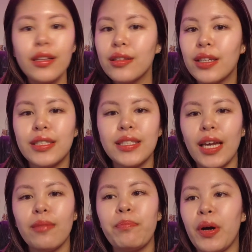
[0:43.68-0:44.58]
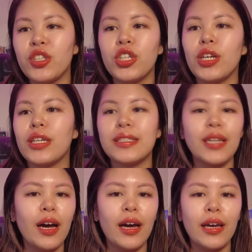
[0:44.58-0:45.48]
let's say budget
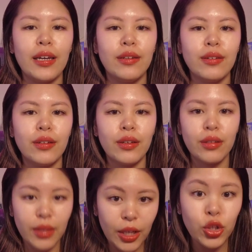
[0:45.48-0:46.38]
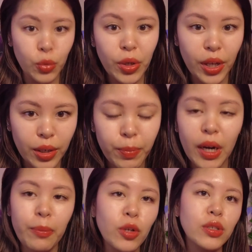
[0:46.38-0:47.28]
aside, that you need.
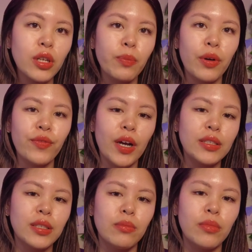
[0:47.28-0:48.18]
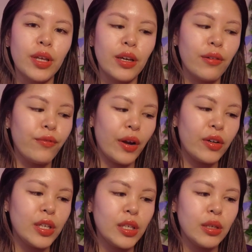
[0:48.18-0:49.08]
But I'm also going to provide some like
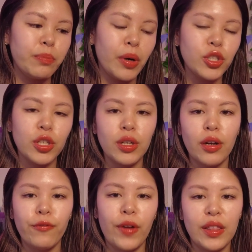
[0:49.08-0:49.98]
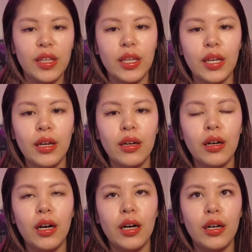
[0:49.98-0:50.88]
very budget friendly
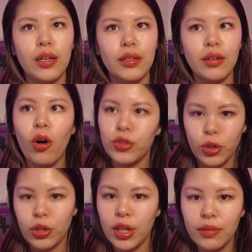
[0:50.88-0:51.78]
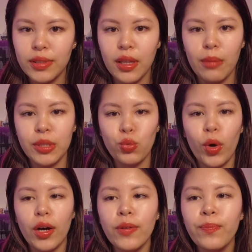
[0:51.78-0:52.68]
alternatives to them as
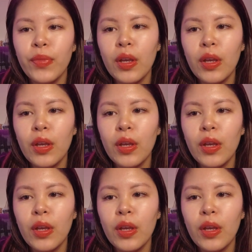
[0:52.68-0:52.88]
well.